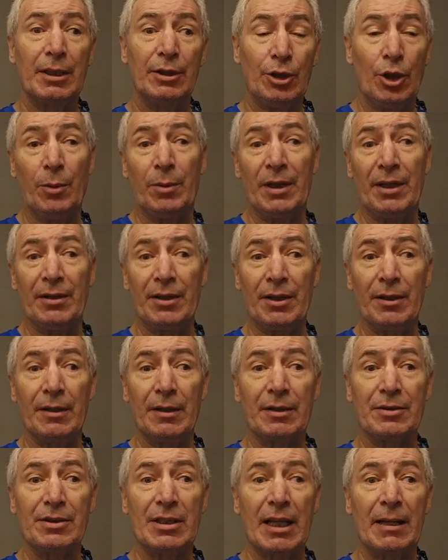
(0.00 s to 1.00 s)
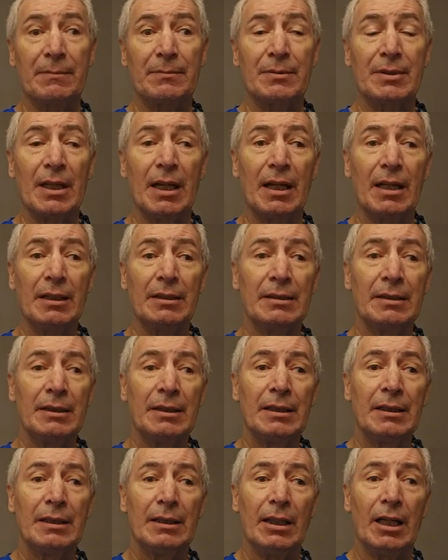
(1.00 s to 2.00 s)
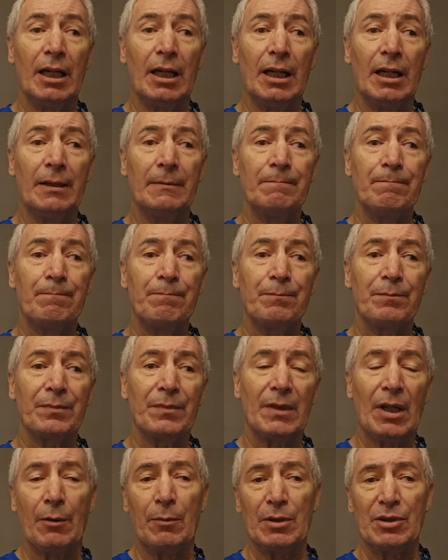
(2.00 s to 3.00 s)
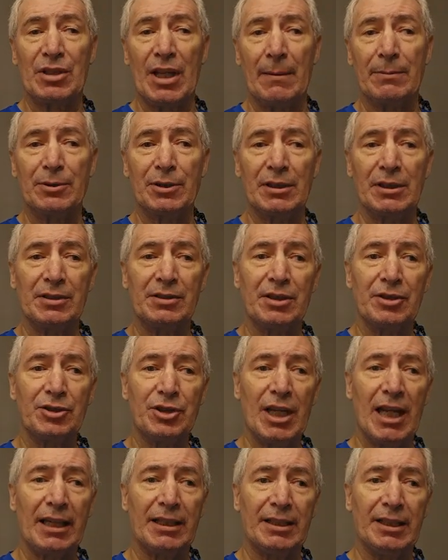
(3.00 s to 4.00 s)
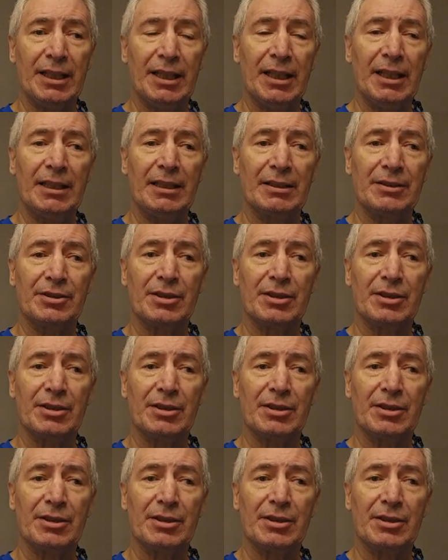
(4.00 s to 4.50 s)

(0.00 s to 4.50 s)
nobody there except a receptionist to check you in and